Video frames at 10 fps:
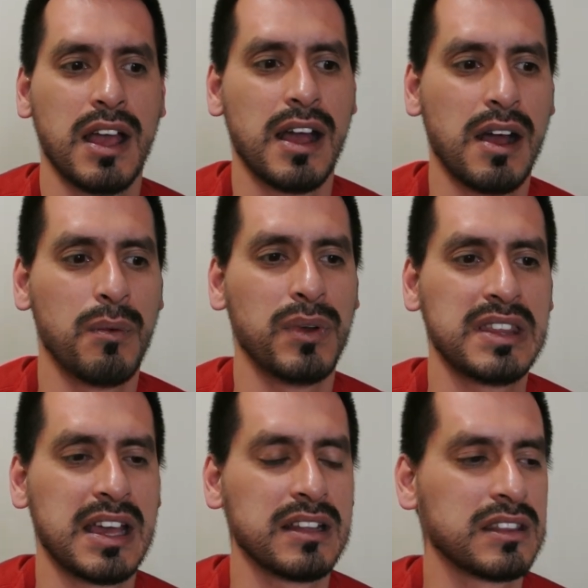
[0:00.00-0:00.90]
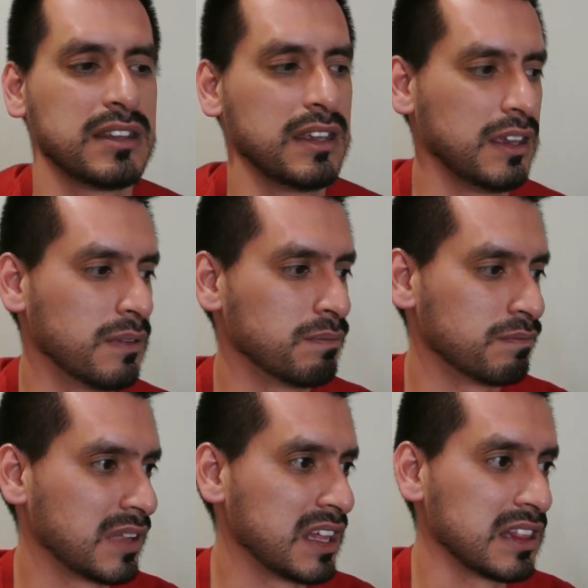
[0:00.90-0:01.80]
uh, without the
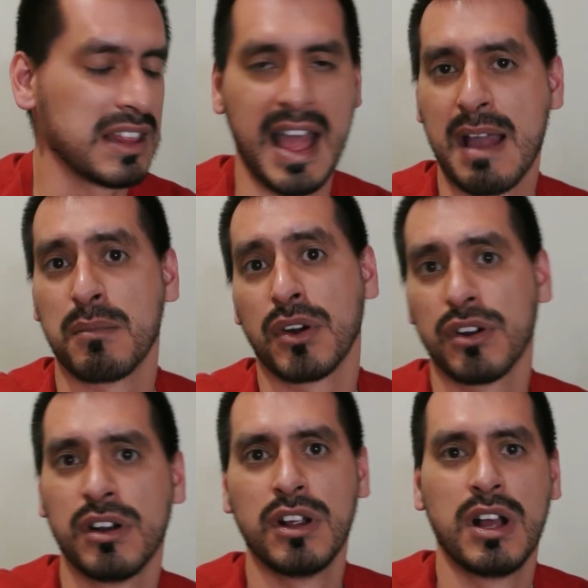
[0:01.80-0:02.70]
glamour.